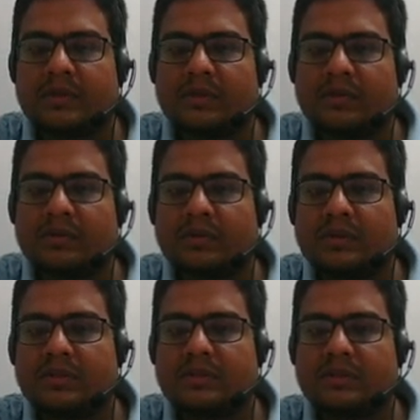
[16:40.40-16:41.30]
So this
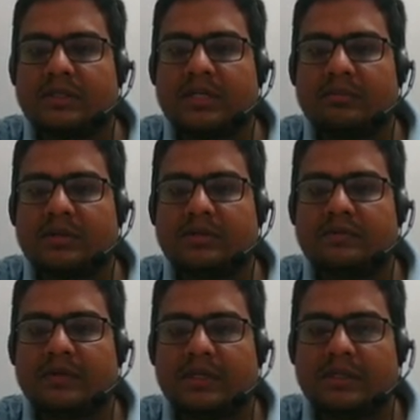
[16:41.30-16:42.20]
is theta plus
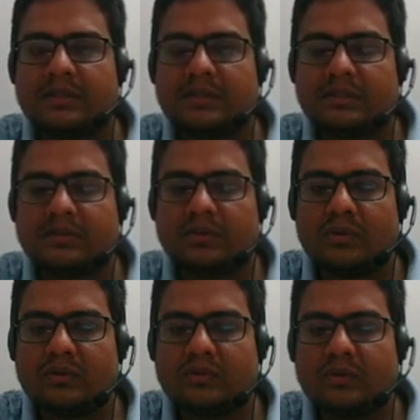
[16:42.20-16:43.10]
phi.
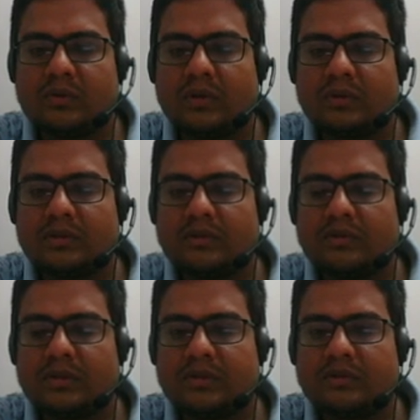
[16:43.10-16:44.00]
So cos
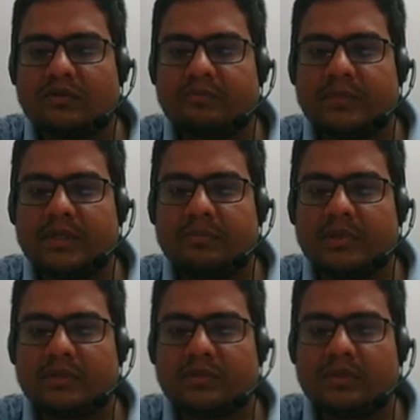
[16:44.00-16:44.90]
inverse of P
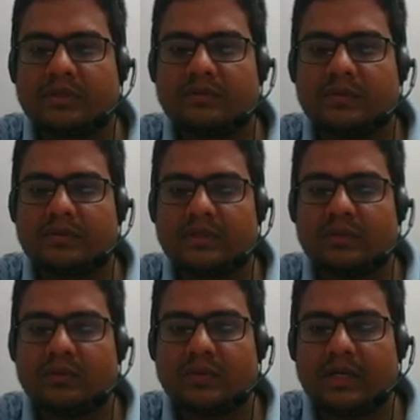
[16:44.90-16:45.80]
plus cos inverse
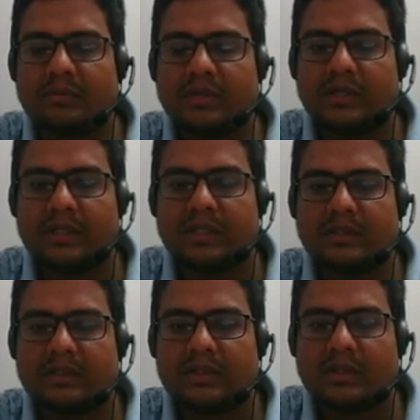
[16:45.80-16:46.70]
Q can be written as
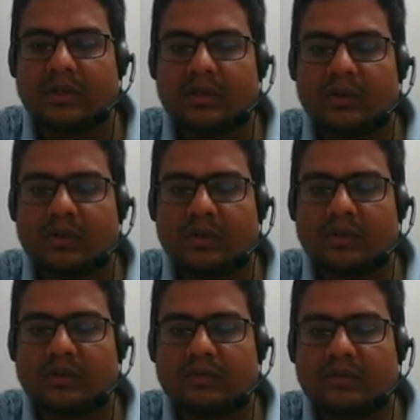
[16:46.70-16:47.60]
cos
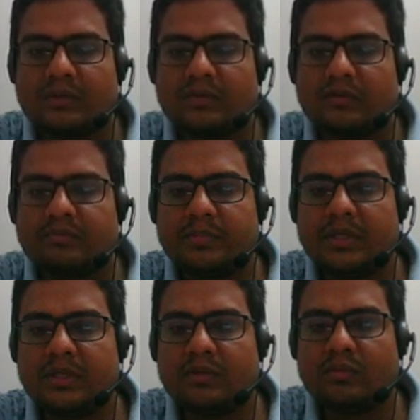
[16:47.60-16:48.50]
inverse of
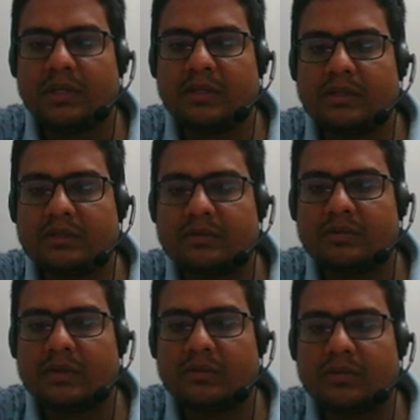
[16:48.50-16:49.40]
PQ minus
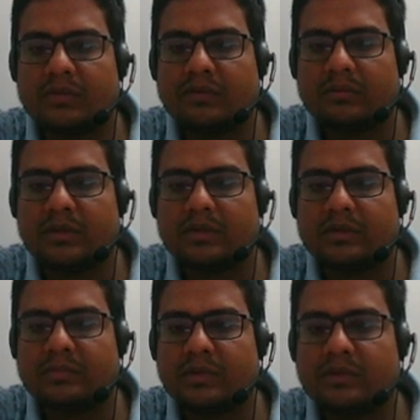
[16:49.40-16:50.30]
square root of 1 minus
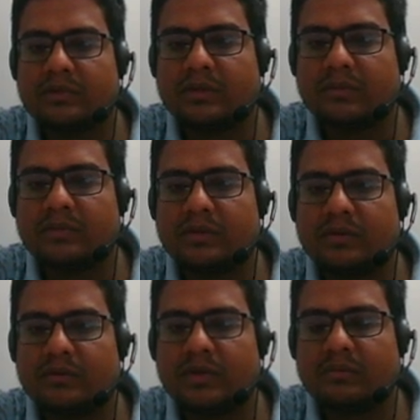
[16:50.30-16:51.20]
P square into
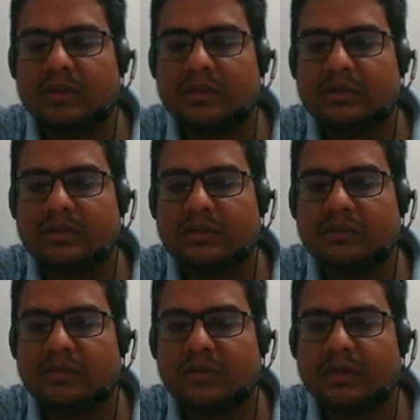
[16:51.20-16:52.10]
1 minus Q
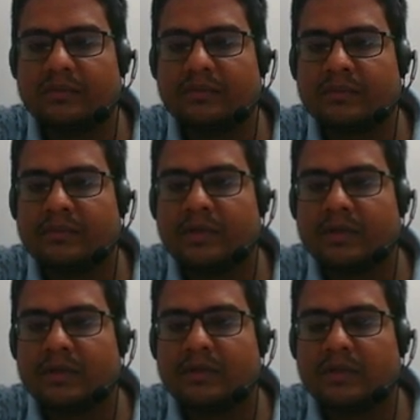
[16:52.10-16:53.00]
square,
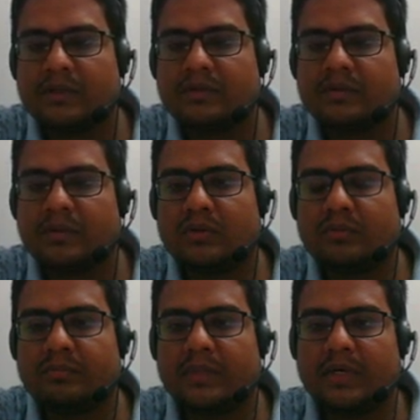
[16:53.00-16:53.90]
that is equal to
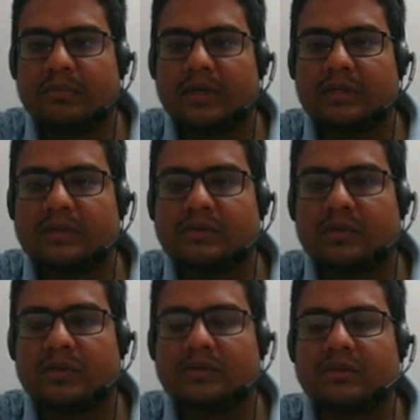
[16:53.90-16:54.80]
pi minus
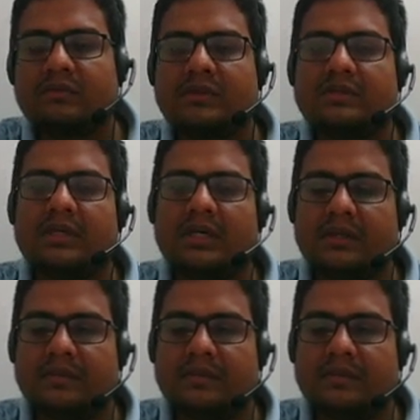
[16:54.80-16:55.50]
cos inverse R.